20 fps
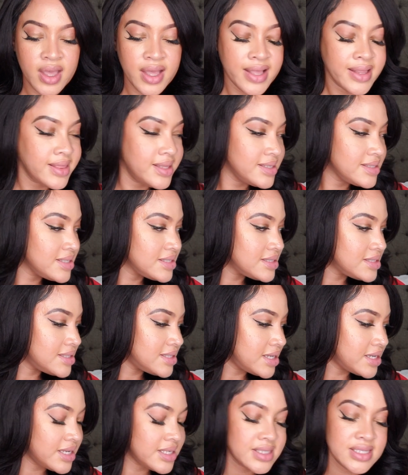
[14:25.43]
And this is
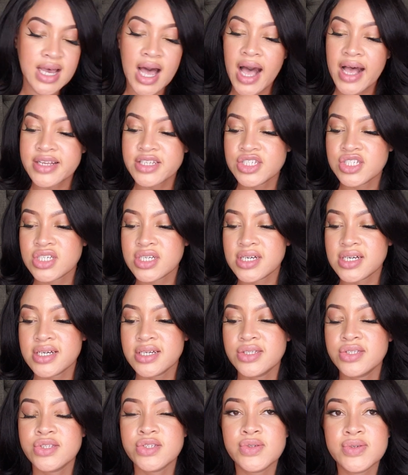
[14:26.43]
the
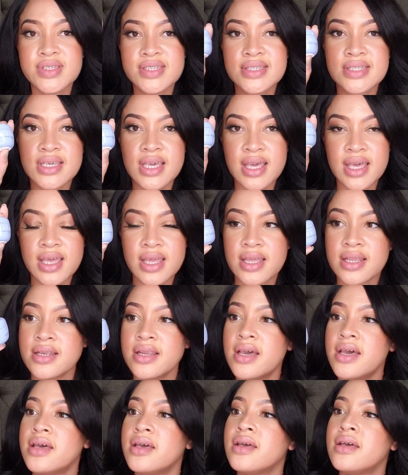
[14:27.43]
Tatcha Dewy
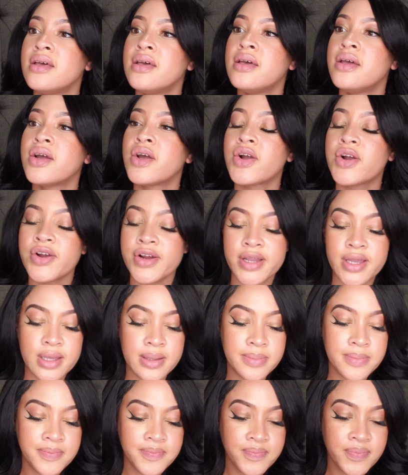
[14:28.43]
Skin
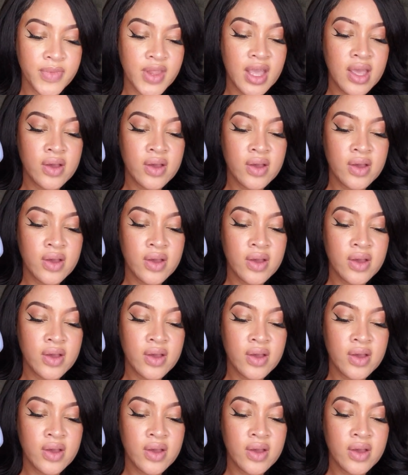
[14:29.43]
Cream,